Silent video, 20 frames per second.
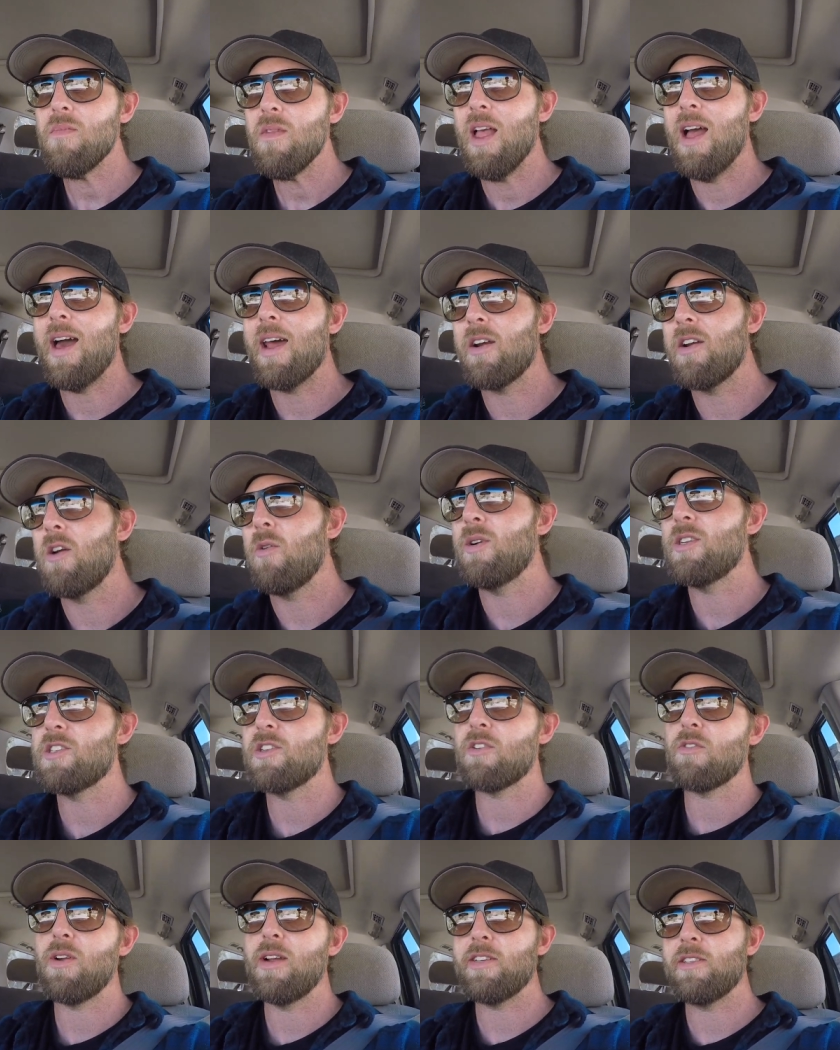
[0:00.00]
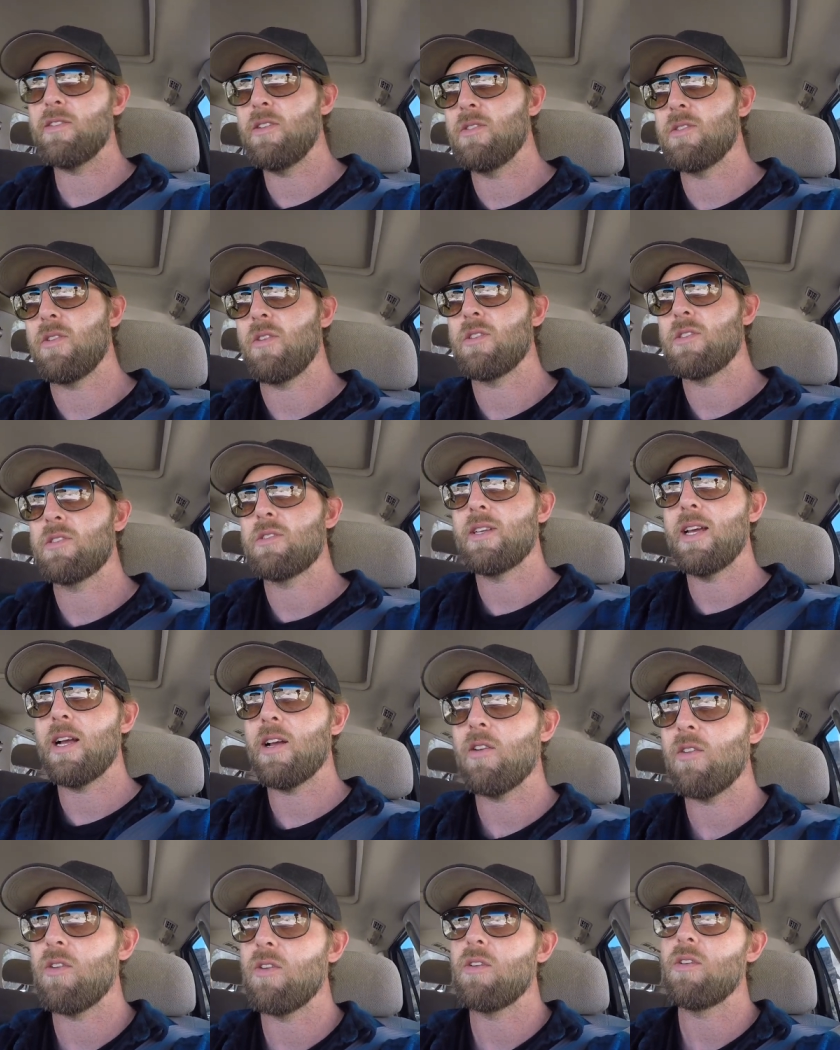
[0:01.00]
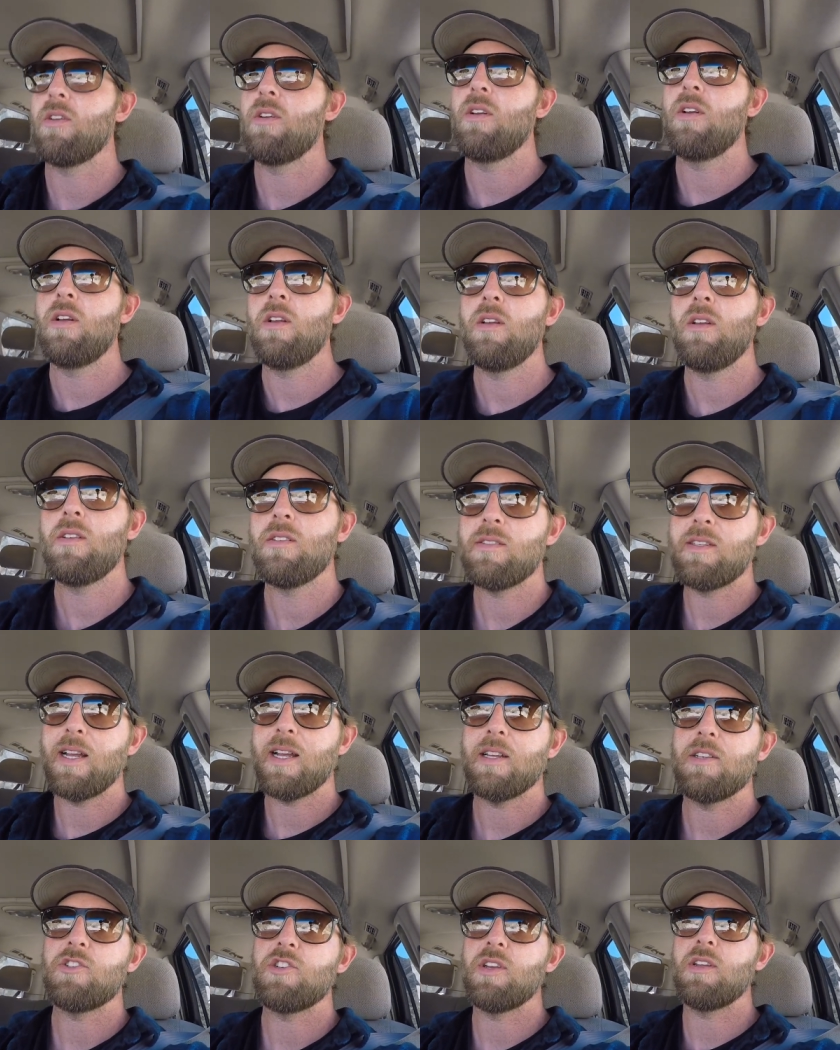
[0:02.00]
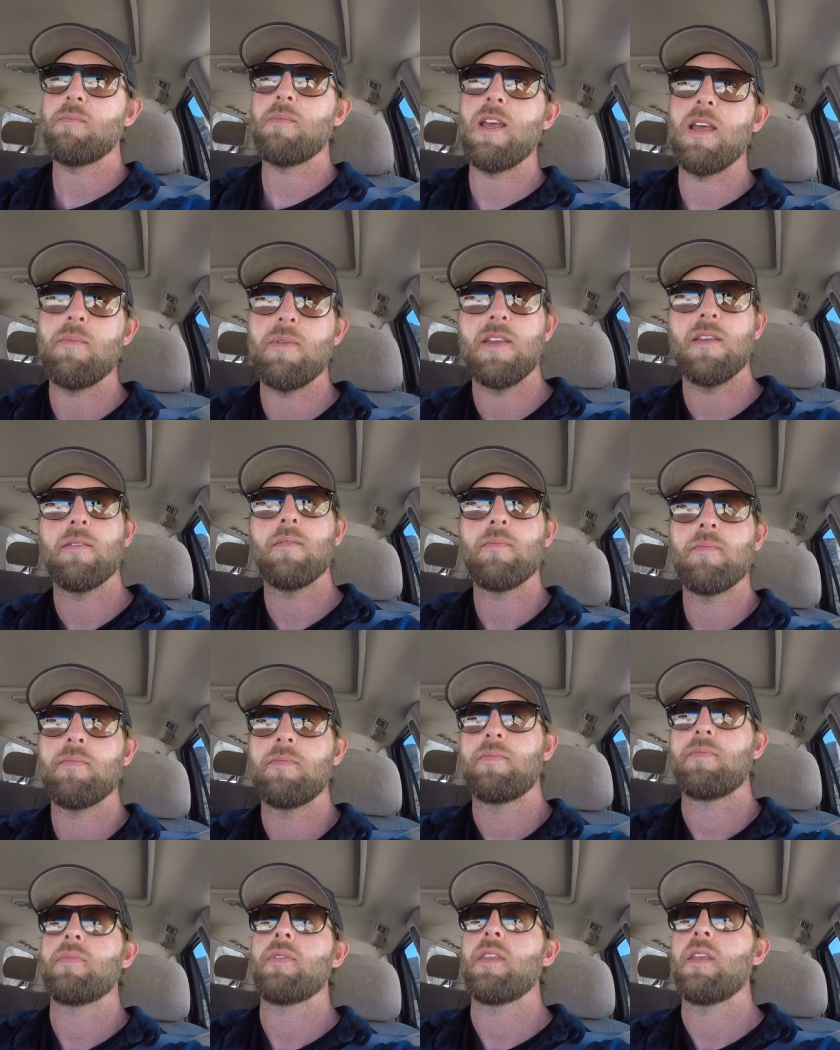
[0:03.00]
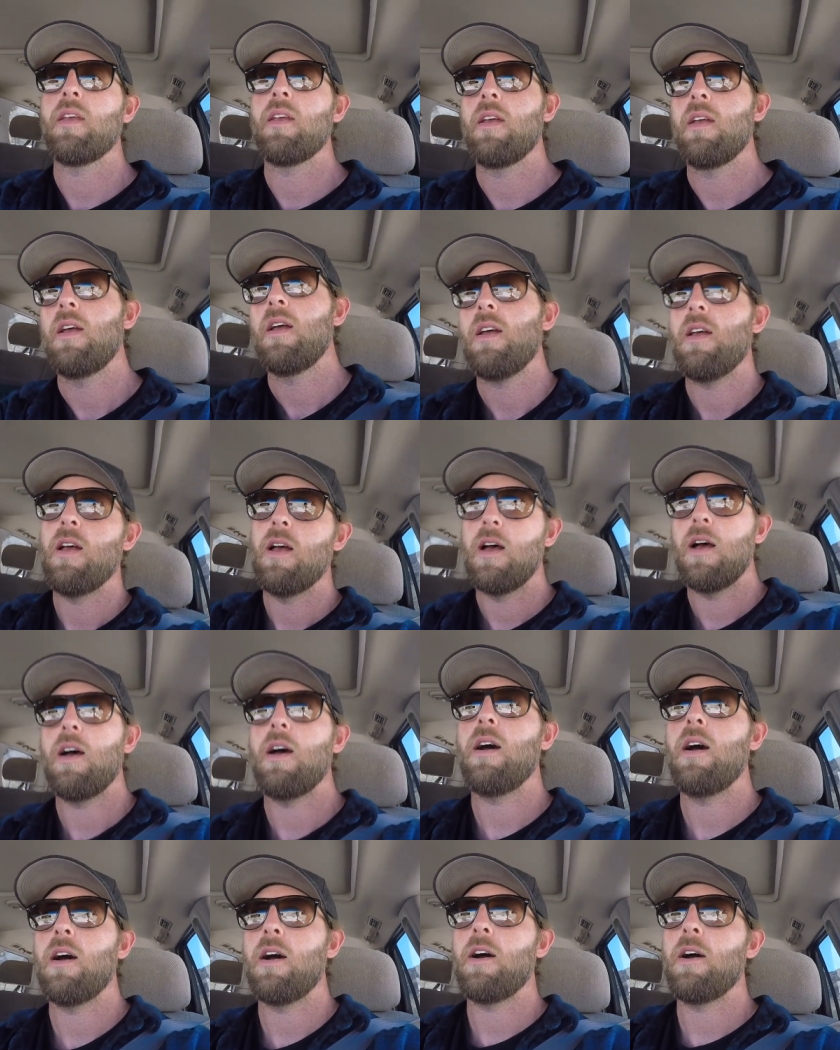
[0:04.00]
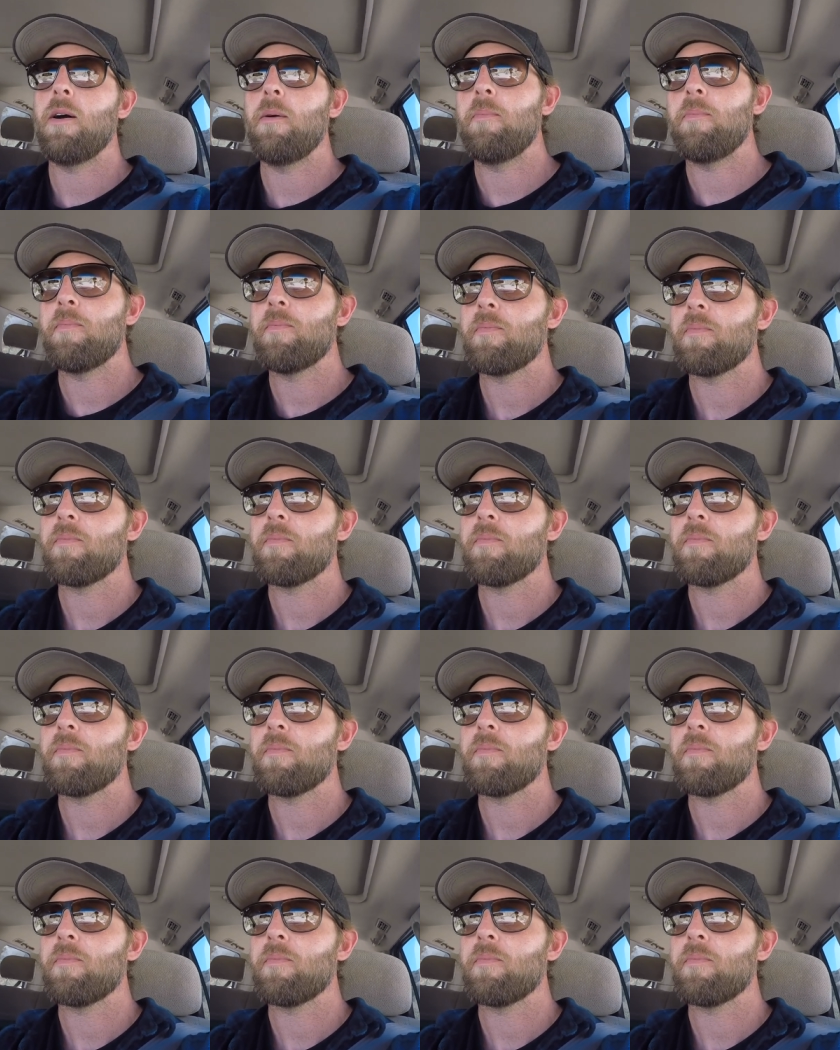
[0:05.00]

I don't know what generation those are. Second or second gen maybe. Um,